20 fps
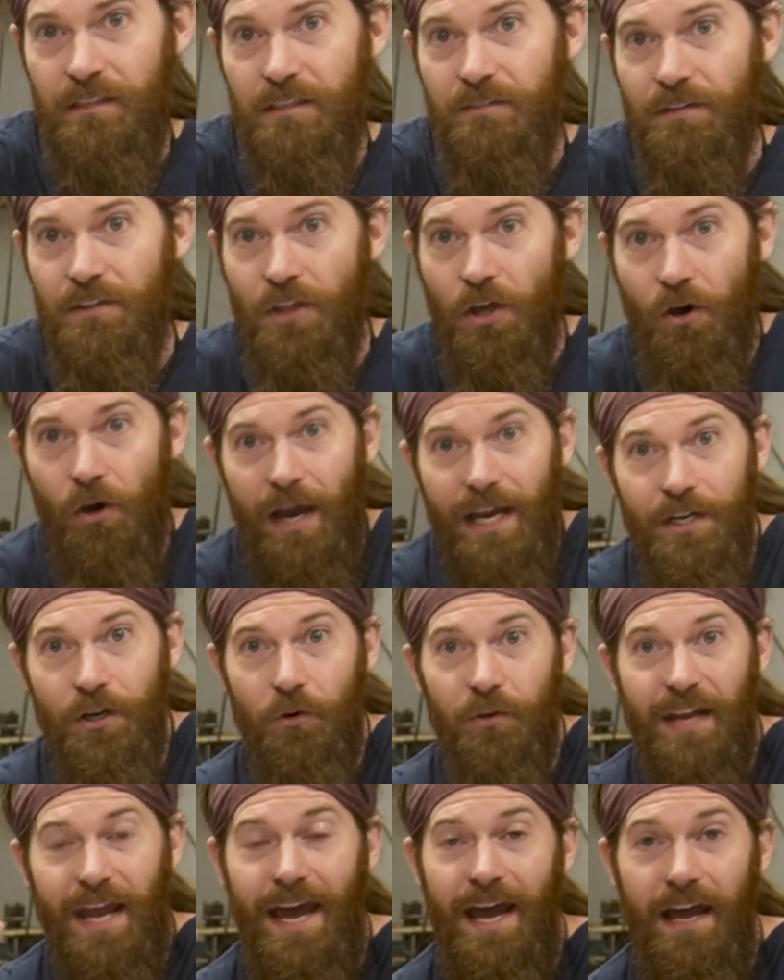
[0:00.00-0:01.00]
even though I
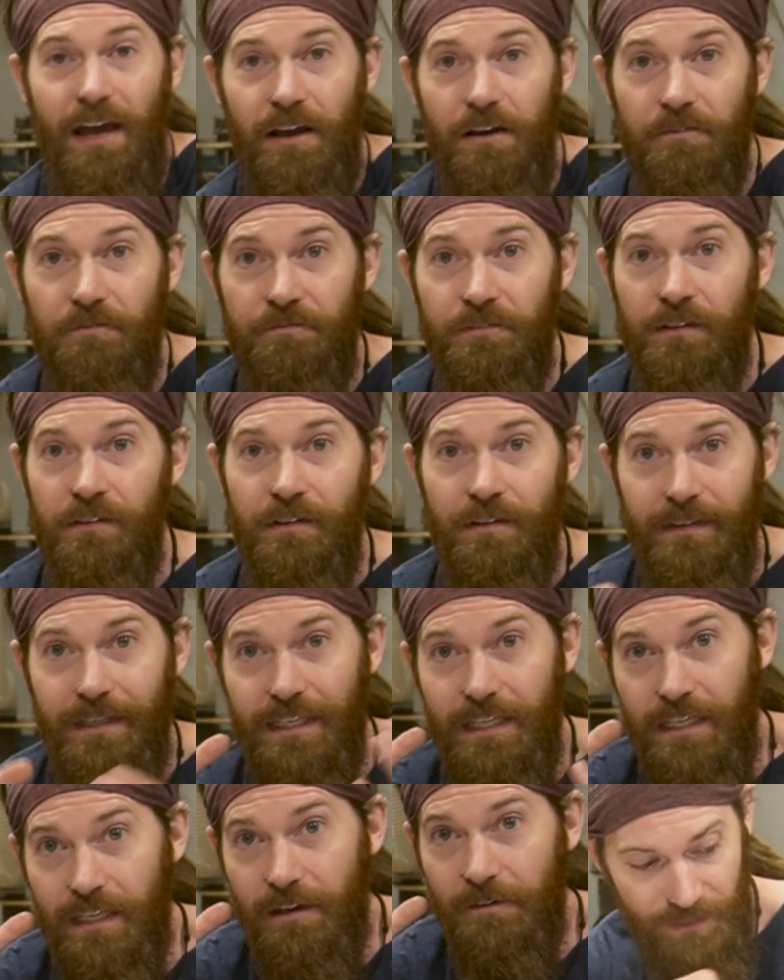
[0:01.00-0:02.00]
don't have
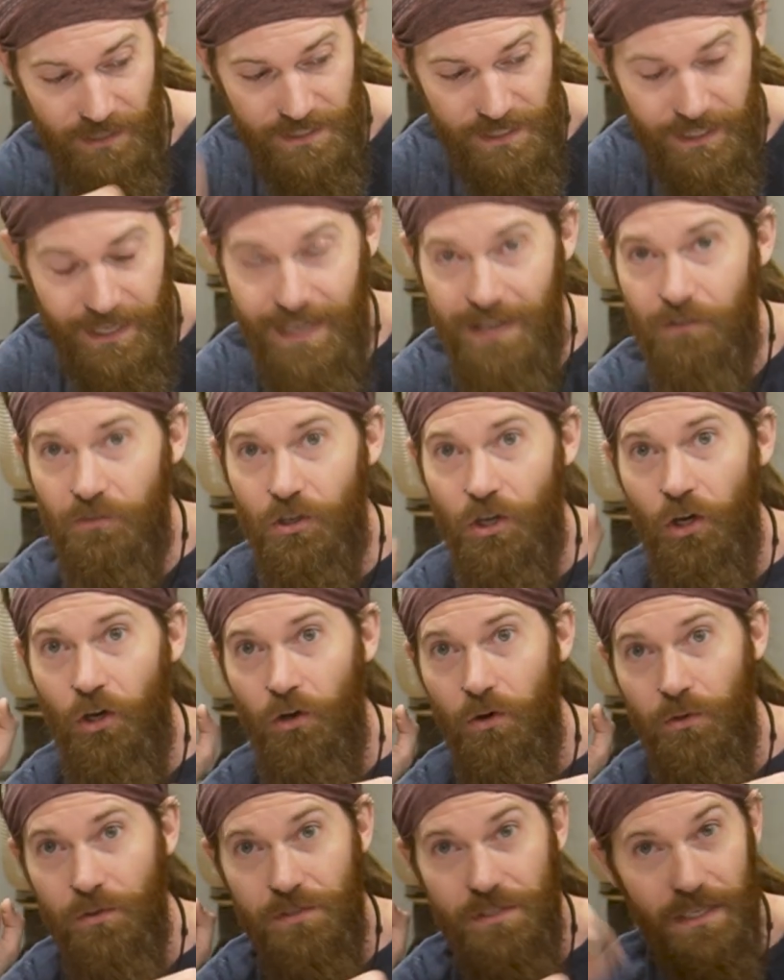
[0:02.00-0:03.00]
any discount
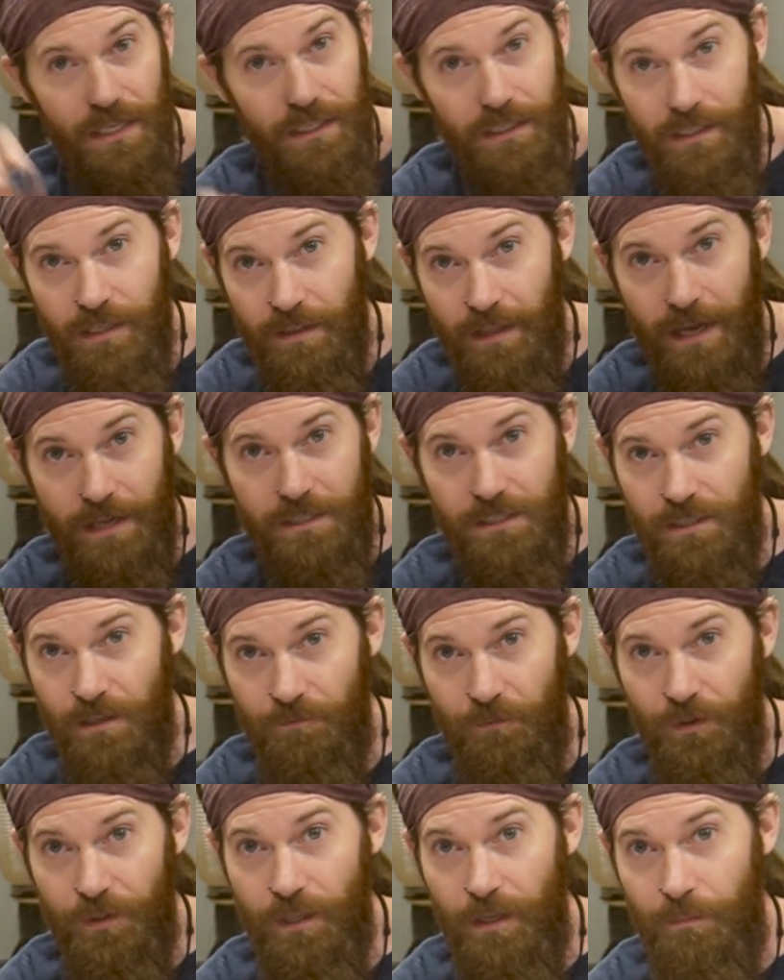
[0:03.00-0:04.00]
codes, any of that stuff
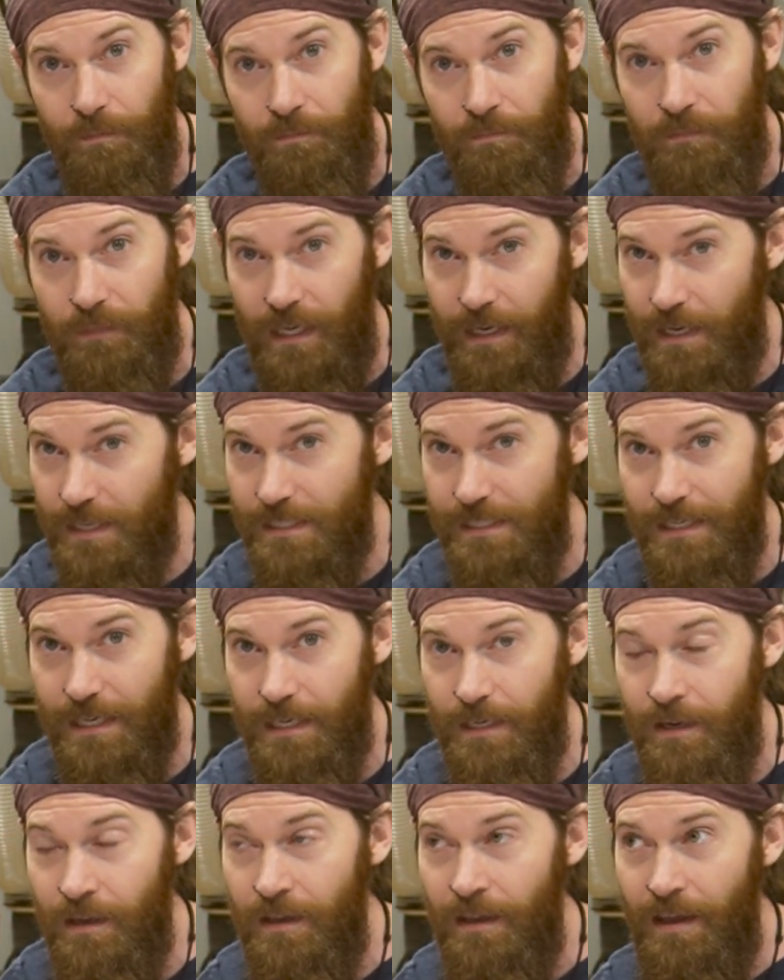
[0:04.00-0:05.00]
with them. Like I
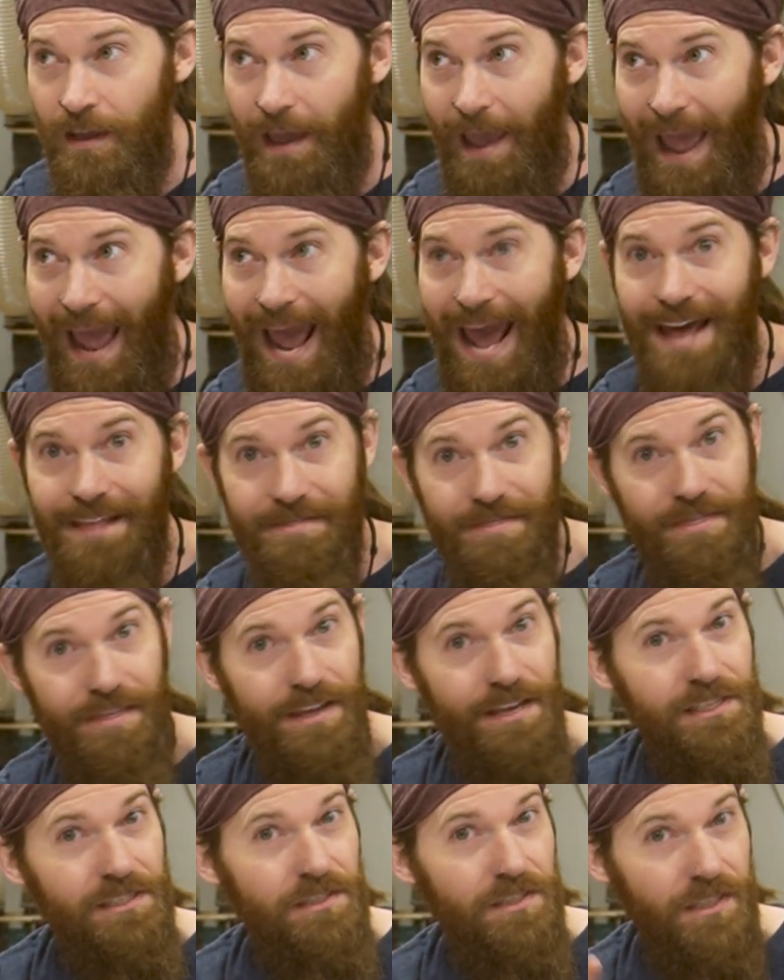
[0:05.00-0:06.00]
said, at
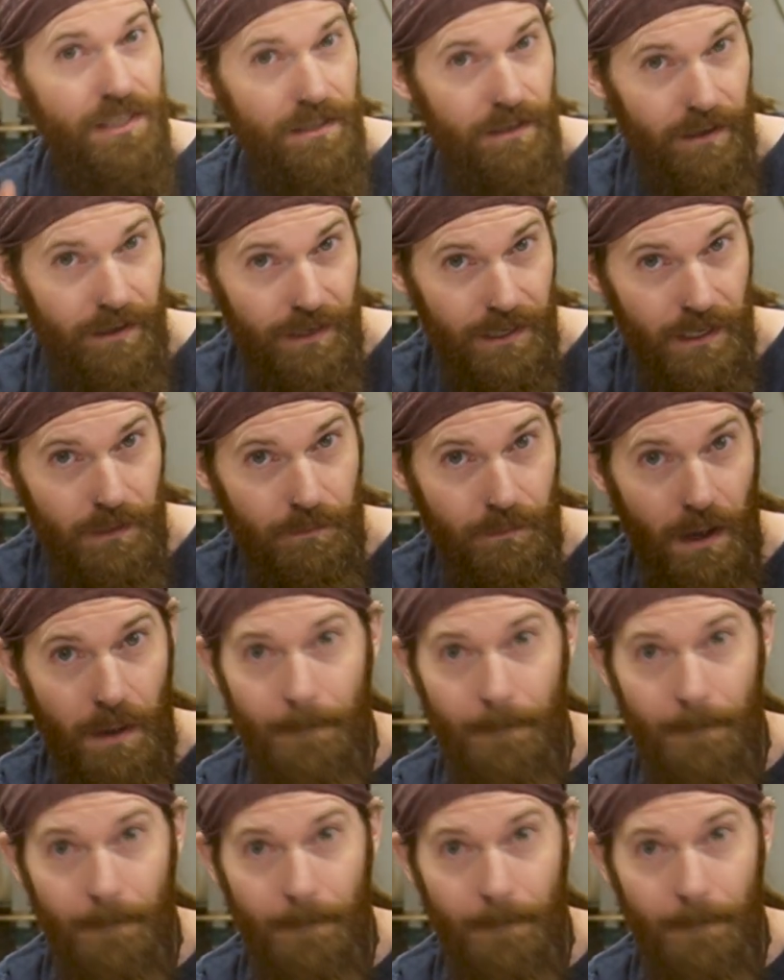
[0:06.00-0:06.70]
this time,